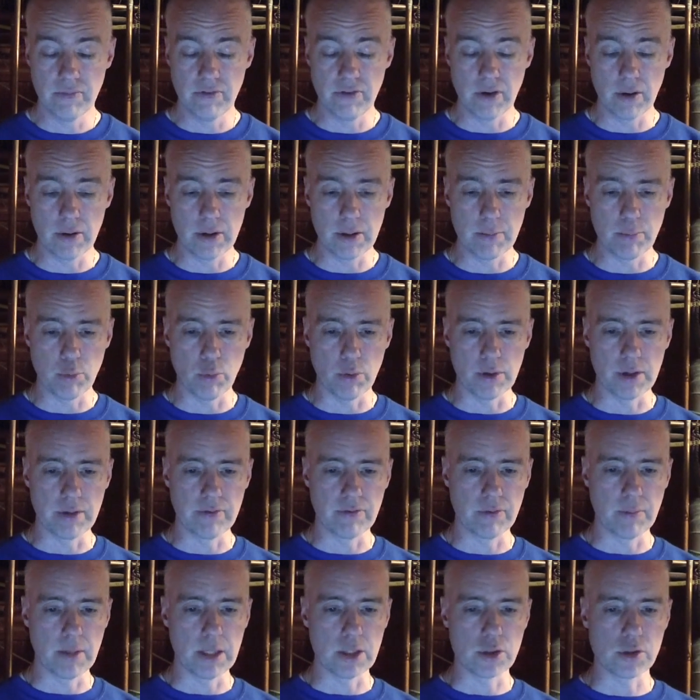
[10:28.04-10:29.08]
Very important
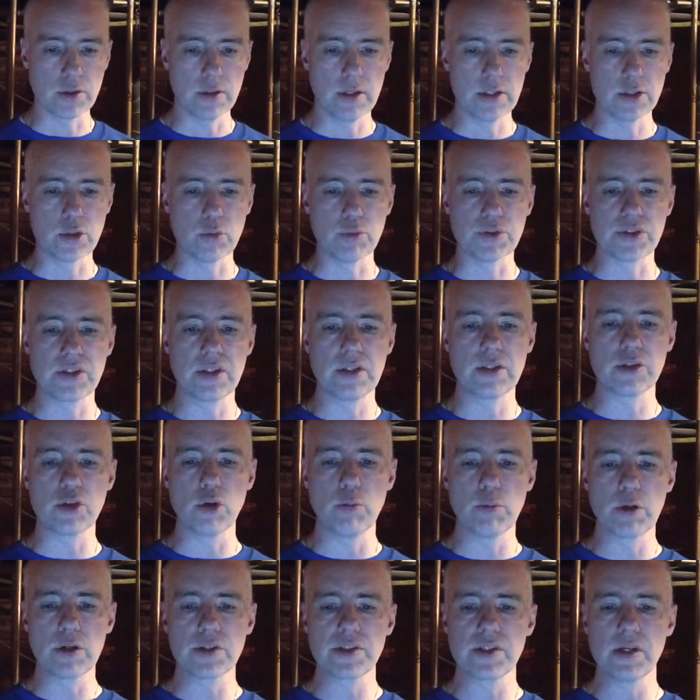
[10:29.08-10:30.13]
information. As you will see, this
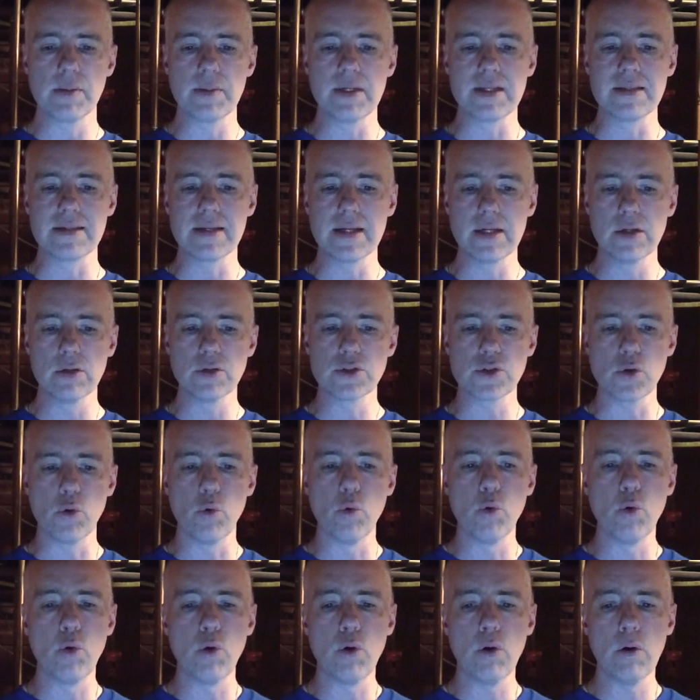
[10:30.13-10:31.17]
homework assignment entails
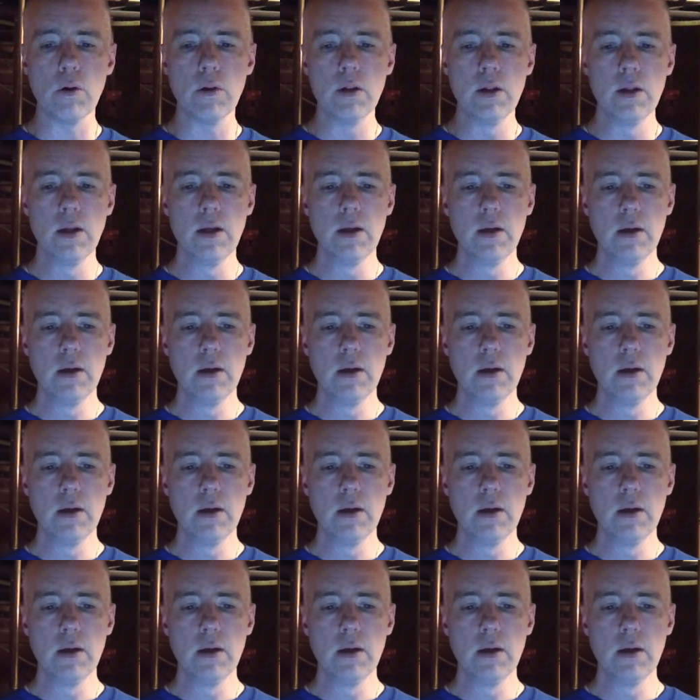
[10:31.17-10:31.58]
all